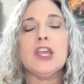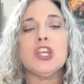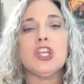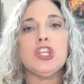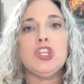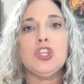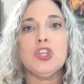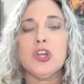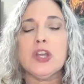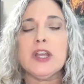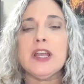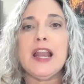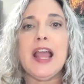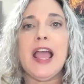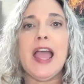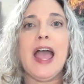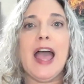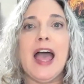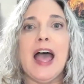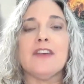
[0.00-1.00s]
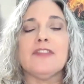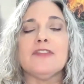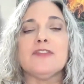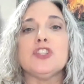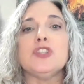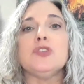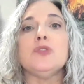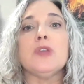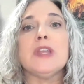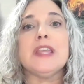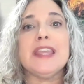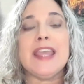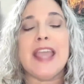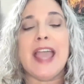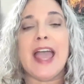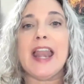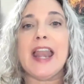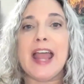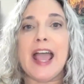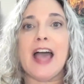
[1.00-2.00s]
you're going to have to
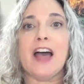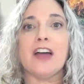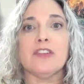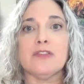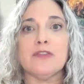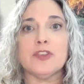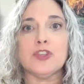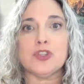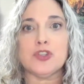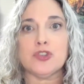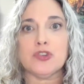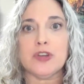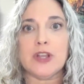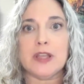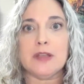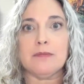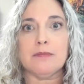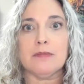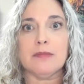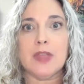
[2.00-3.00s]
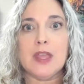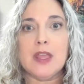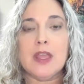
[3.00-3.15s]
get out of the stream.